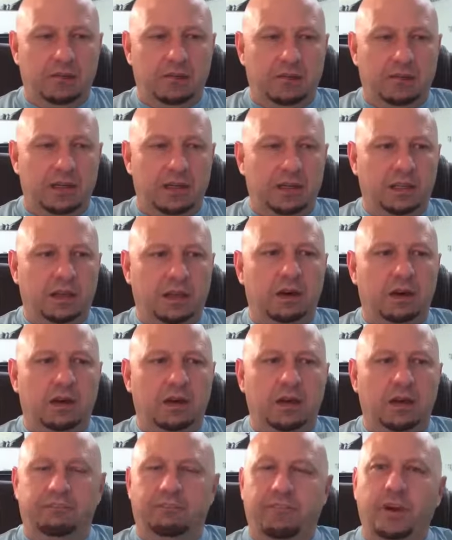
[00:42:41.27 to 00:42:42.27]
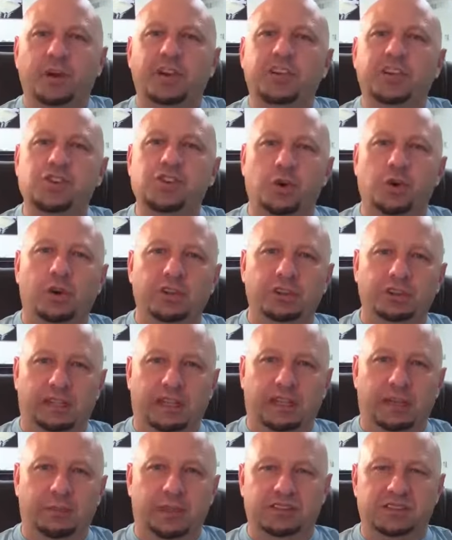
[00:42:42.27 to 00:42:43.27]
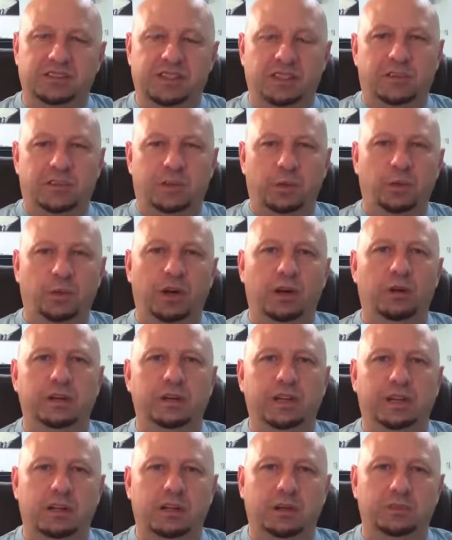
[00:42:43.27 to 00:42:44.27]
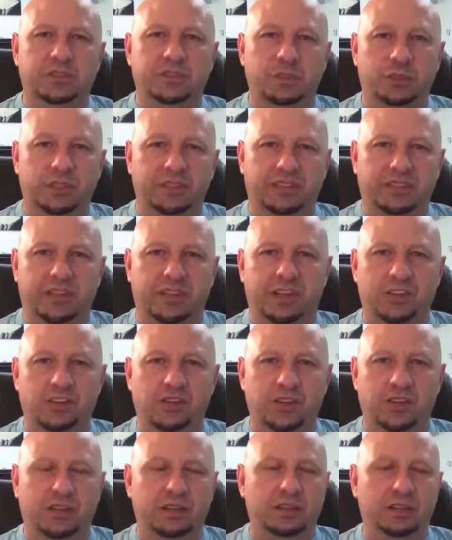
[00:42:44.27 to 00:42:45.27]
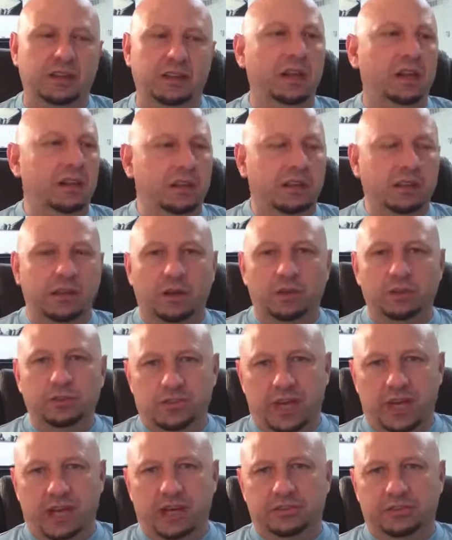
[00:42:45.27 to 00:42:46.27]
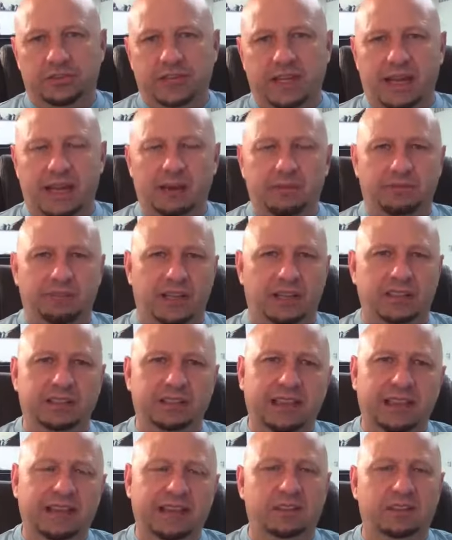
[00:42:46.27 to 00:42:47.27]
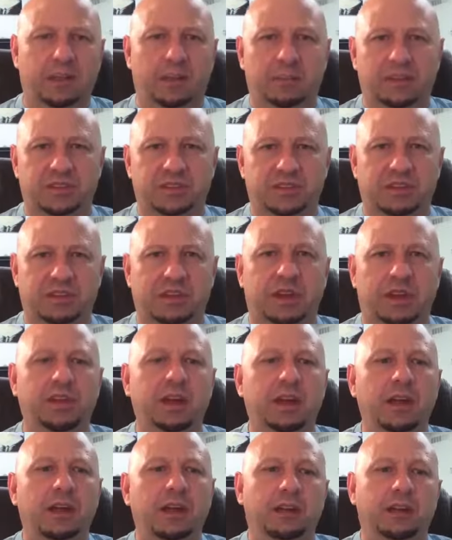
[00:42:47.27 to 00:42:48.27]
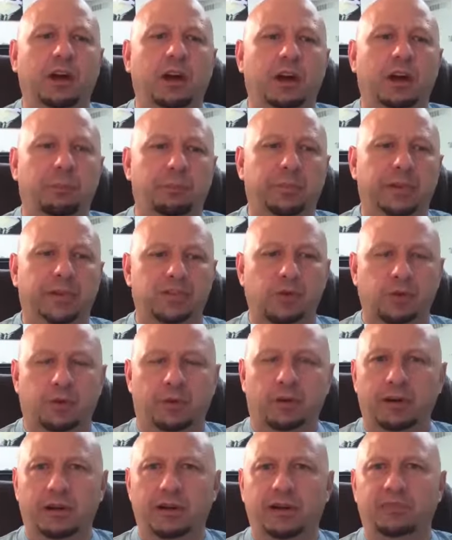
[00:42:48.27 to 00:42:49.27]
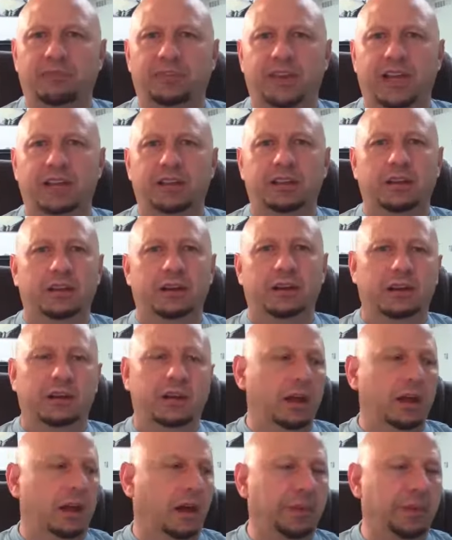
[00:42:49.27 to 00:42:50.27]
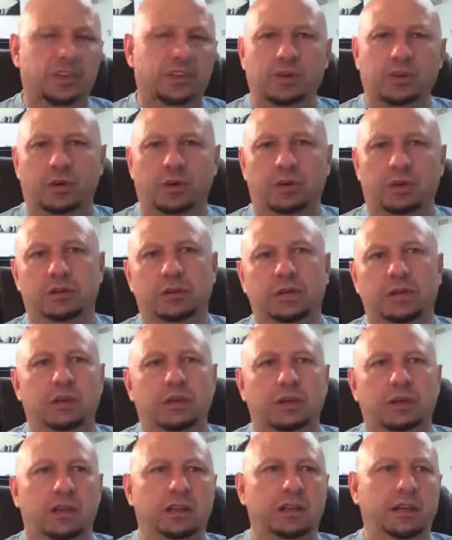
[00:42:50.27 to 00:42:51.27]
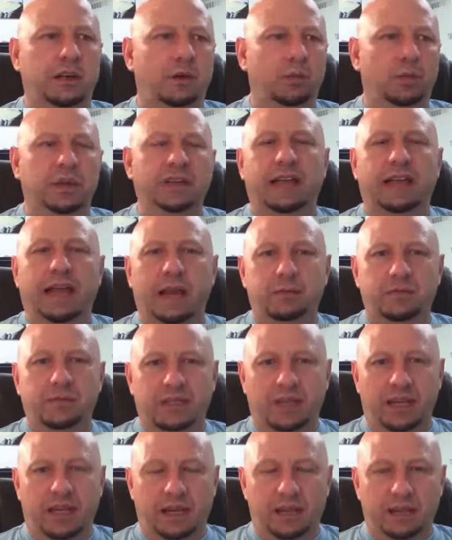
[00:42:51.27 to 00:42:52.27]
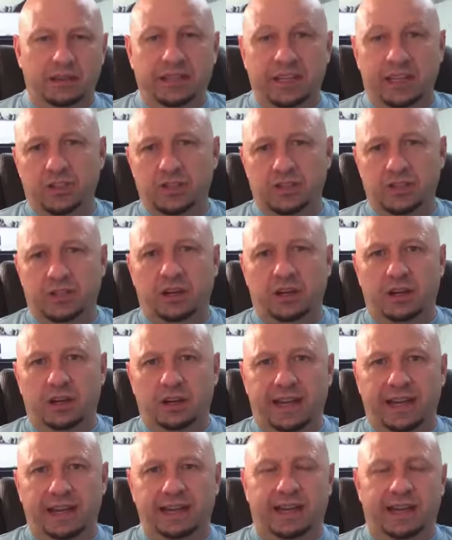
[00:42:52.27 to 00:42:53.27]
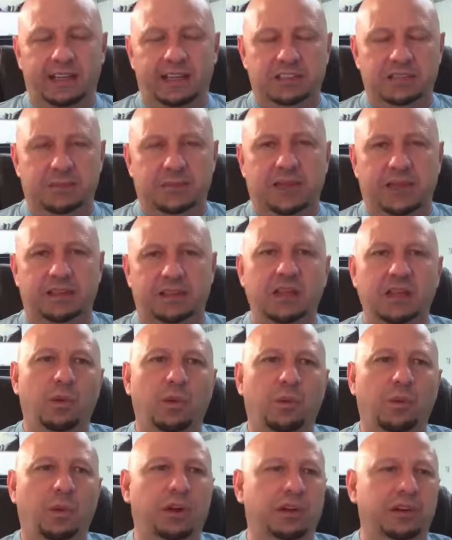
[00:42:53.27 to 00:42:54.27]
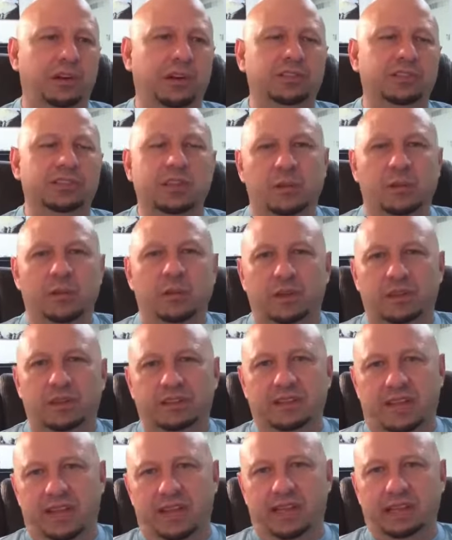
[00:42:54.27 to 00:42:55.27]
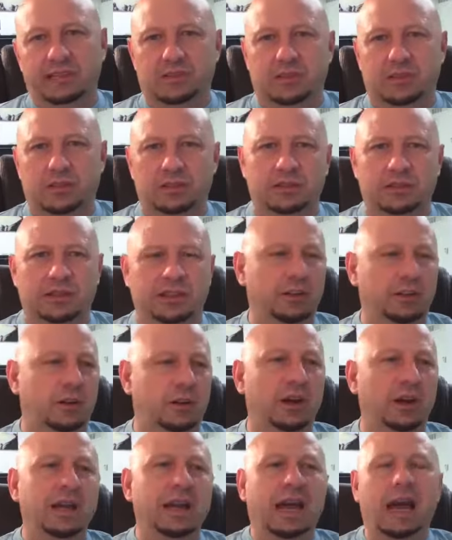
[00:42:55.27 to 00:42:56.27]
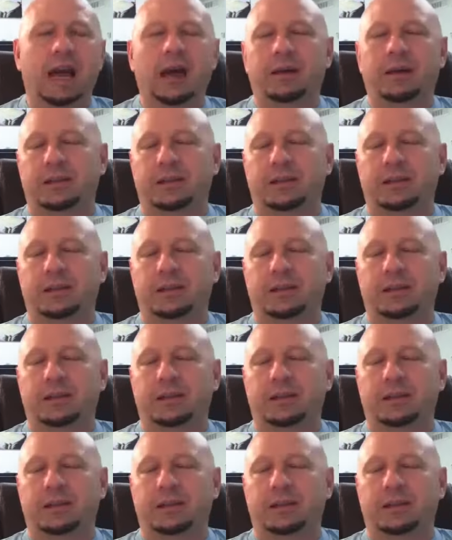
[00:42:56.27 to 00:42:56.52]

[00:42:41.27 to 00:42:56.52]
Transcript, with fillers: you know, very short limits, if you will, when it comes to addiction, you know, jail time, felon, that type of stuff, you know, habitual offender, habitual, you know, relapse addiction, all that aspects, where, you know, someone with cancer, you know, I,